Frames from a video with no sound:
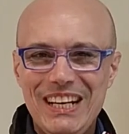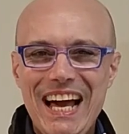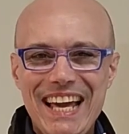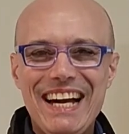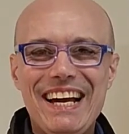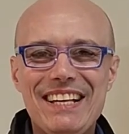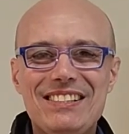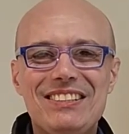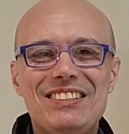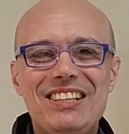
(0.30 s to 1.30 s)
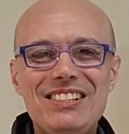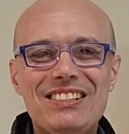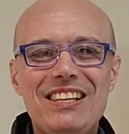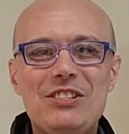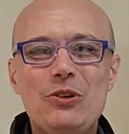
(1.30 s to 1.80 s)
Hi guys,
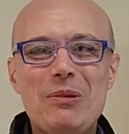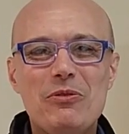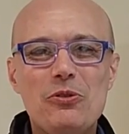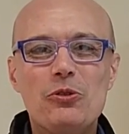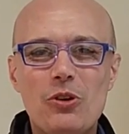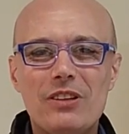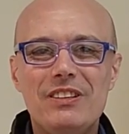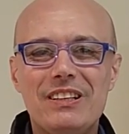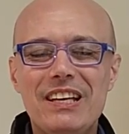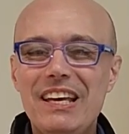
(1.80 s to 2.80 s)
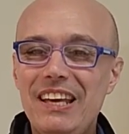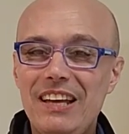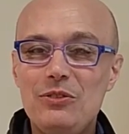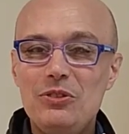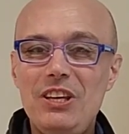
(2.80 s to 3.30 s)
this is Guillermo from Guglatech,
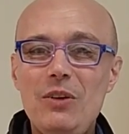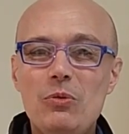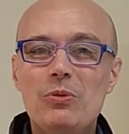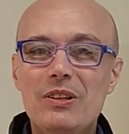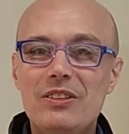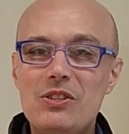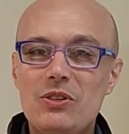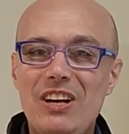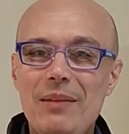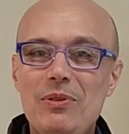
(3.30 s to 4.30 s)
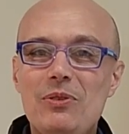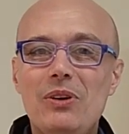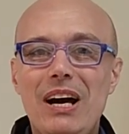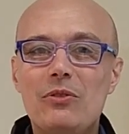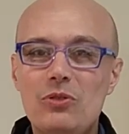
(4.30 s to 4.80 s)
and today we will describe you
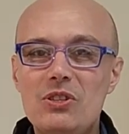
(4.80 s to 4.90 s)
how to